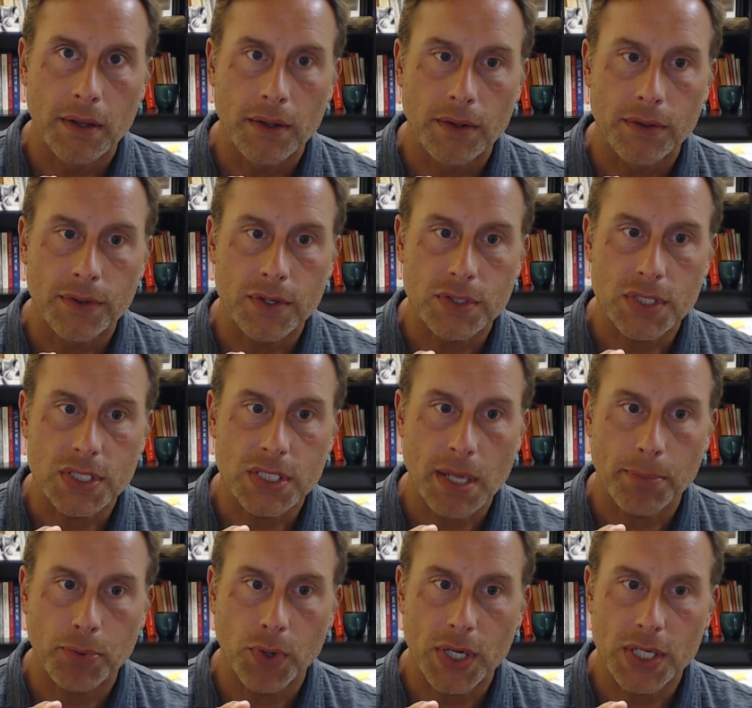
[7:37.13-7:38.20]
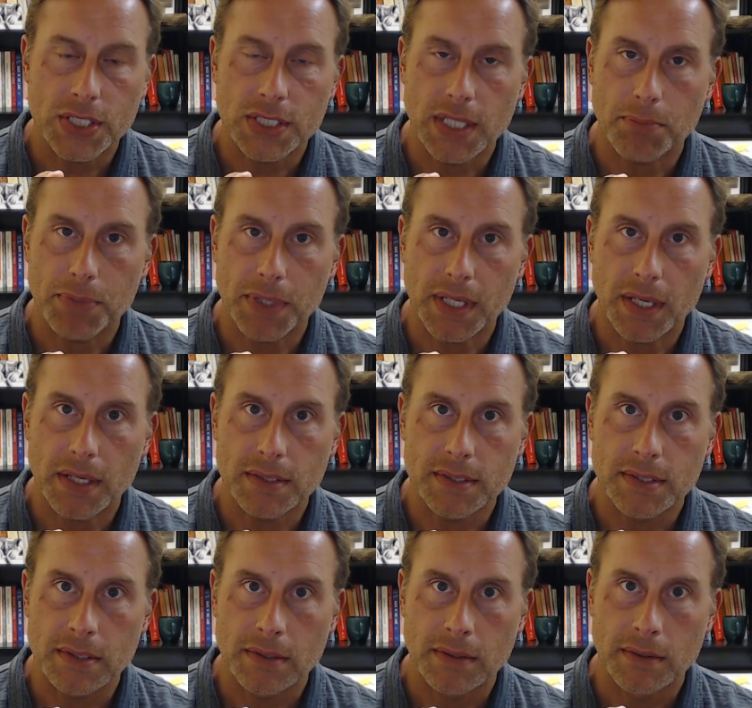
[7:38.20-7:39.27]
there's a separation that begins.
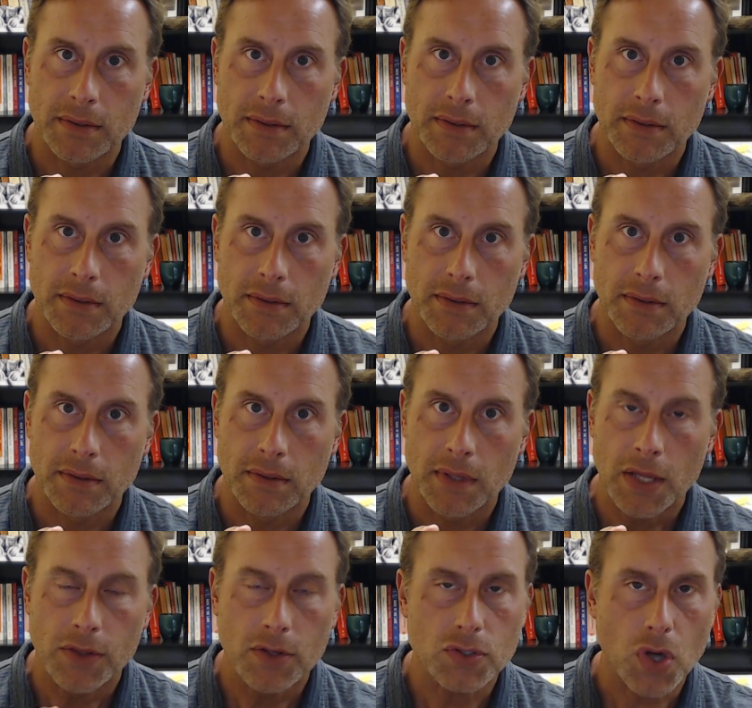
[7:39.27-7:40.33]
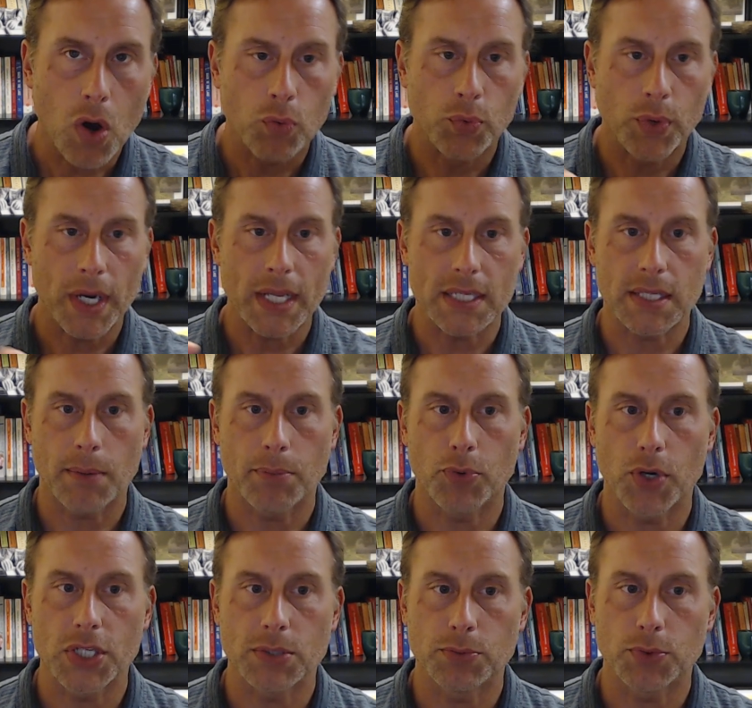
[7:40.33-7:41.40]
There's already a
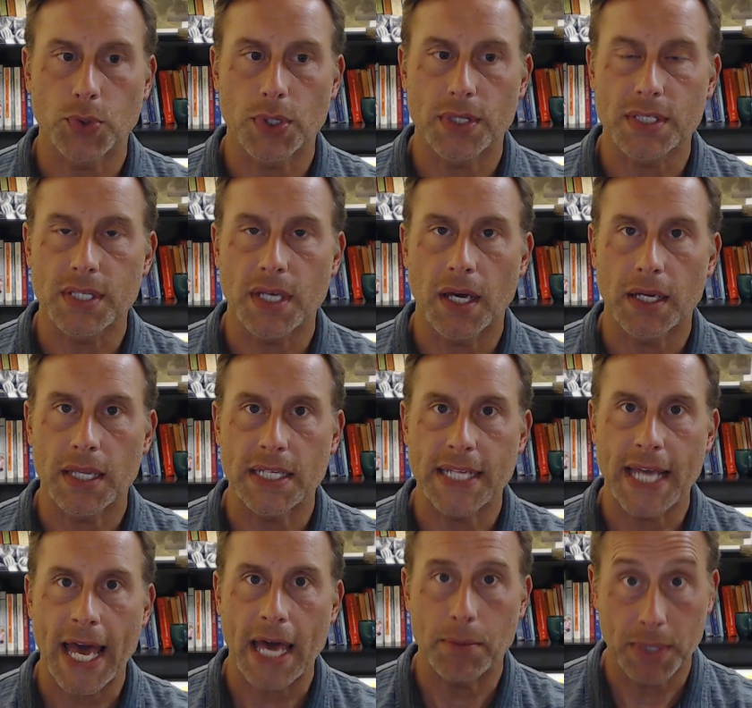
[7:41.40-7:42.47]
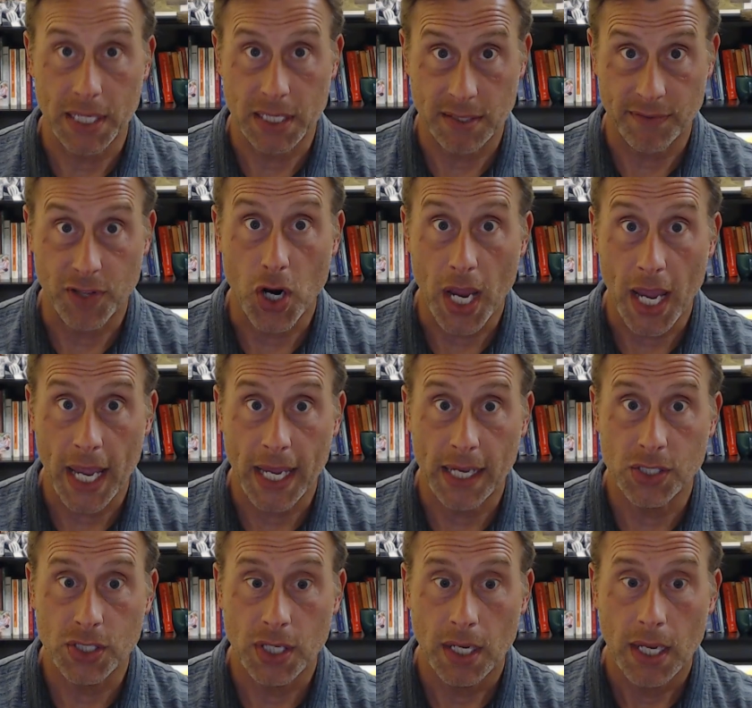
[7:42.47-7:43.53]
separation between the son and the dad because of their age
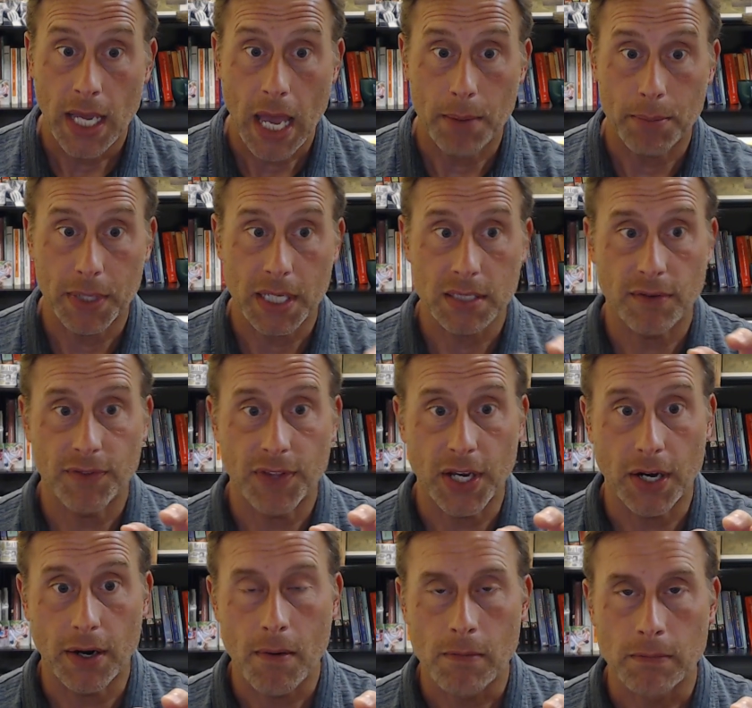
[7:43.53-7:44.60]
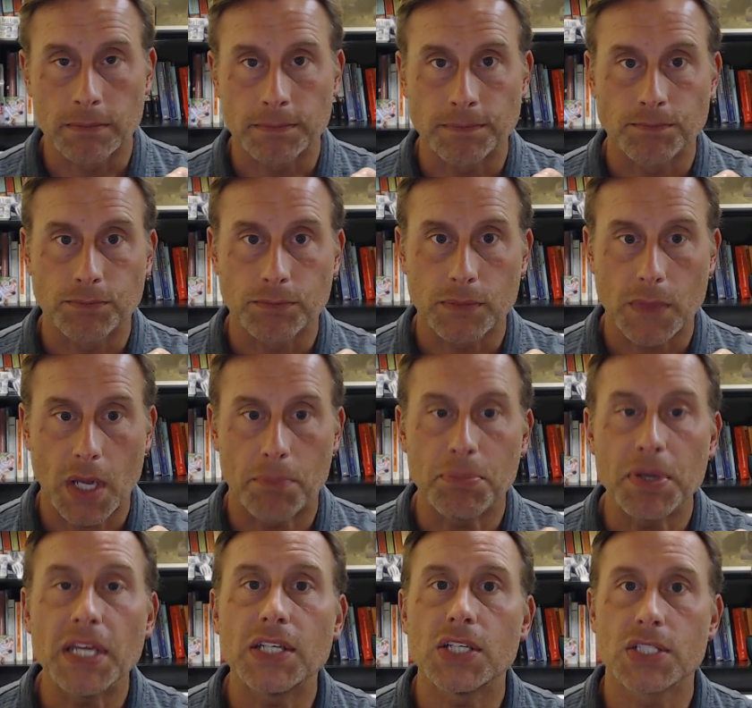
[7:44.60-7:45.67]
and because of their
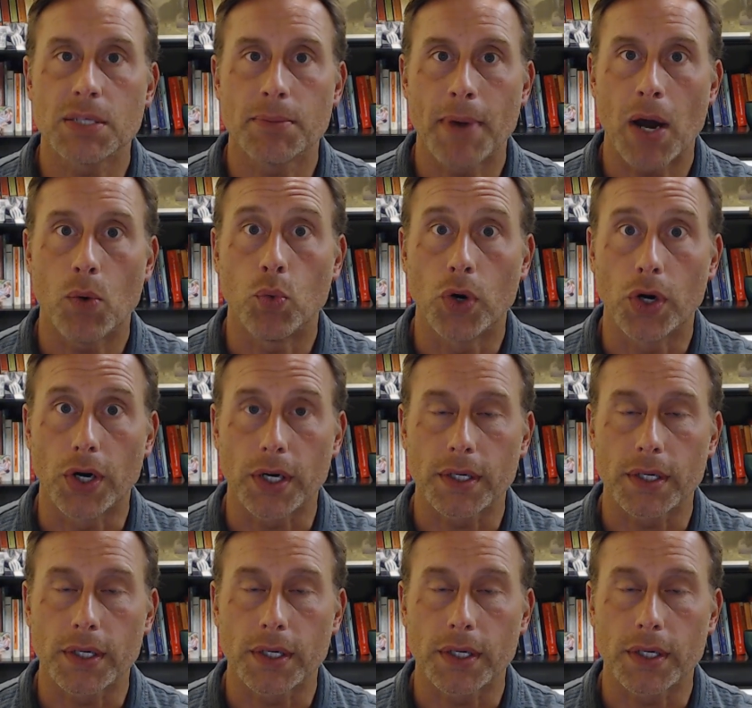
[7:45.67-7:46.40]
opinions about work.